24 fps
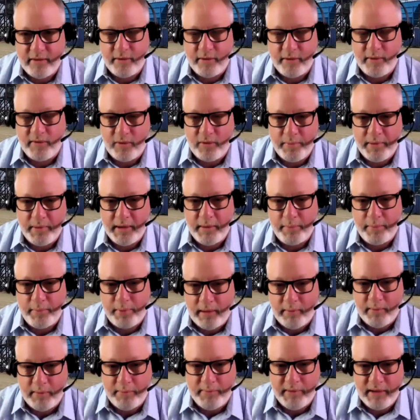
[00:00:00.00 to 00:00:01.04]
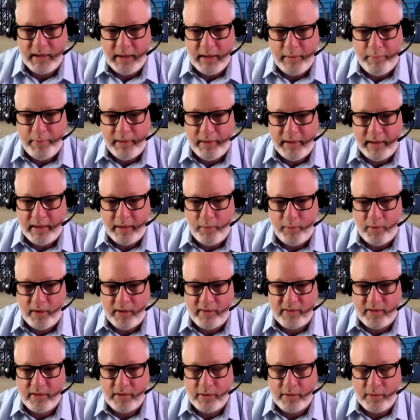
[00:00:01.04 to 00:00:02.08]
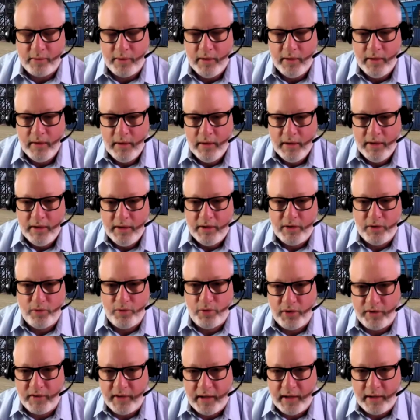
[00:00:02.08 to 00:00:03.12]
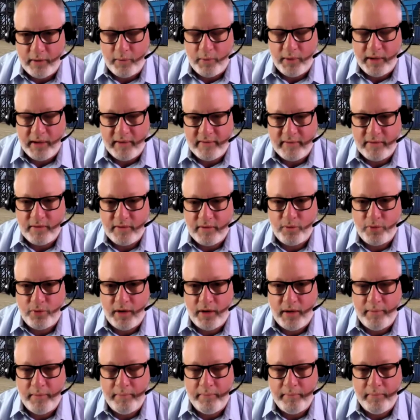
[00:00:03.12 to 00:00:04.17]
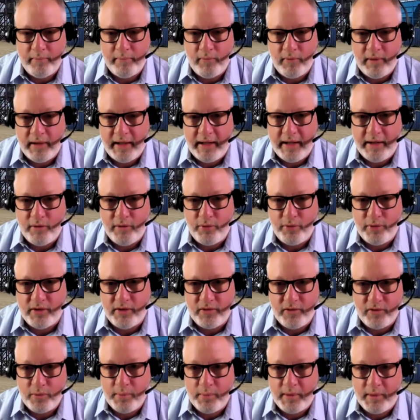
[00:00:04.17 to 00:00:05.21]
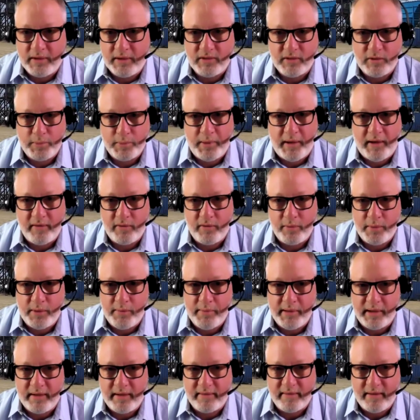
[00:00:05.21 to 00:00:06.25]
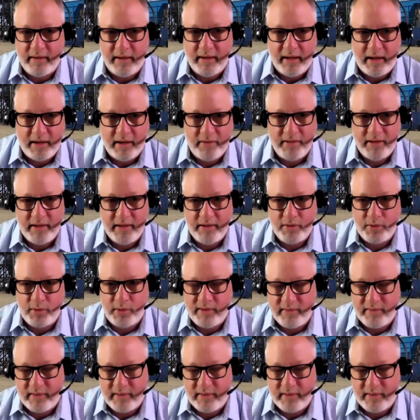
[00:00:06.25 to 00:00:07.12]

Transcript: So it's a big problem. The EPA wants to divert that waste from landfills as much as possible because a lot of it is